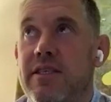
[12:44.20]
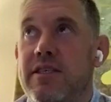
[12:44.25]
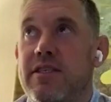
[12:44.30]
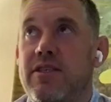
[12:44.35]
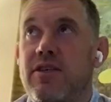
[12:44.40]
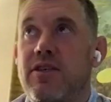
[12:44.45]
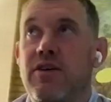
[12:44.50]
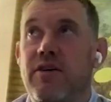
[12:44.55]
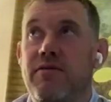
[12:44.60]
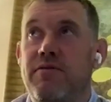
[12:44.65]
to
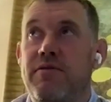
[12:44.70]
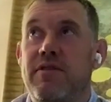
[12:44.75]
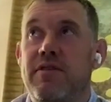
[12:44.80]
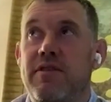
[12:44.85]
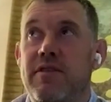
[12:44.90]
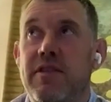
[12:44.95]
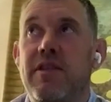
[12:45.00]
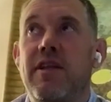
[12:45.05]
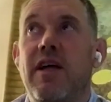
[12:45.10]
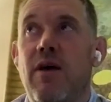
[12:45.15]
sort
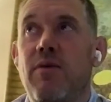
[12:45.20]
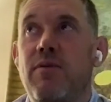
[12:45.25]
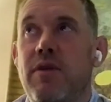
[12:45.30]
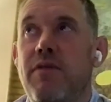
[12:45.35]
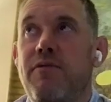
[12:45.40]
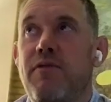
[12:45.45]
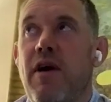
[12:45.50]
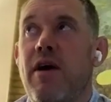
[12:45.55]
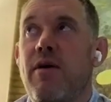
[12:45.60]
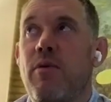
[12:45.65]
of,
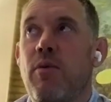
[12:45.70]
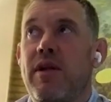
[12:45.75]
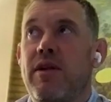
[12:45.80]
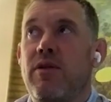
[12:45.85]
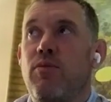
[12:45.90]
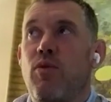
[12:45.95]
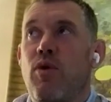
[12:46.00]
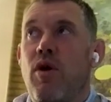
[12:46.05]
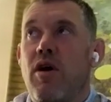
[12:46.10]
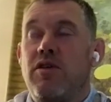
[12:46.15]
if I
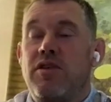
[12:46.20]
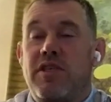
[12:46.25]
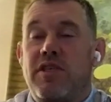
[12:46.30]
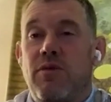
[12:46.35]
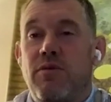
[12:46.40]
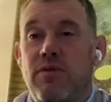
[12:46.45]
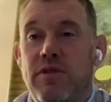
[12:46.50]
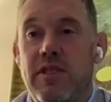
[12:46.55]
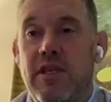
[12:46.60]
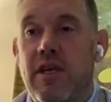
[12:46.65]
went and watched,
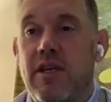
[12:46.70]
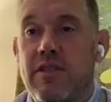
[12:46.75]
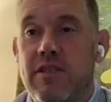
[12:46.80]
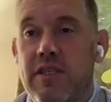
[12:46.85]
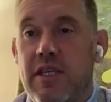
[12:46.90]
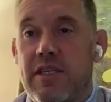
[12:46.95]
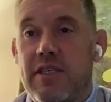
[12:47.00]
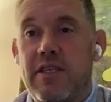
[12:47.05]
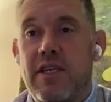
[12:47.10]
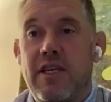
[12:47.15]
I would sit on
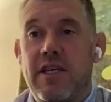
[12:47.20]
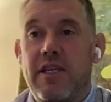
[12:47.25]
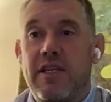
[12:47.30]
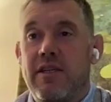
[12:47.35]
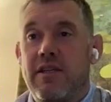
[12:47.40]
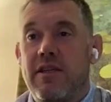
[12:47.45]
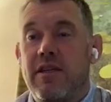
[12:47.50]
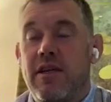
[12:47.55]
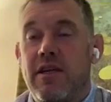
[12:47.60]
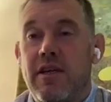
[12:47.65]

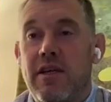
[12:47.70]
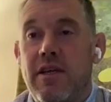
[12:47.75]
16.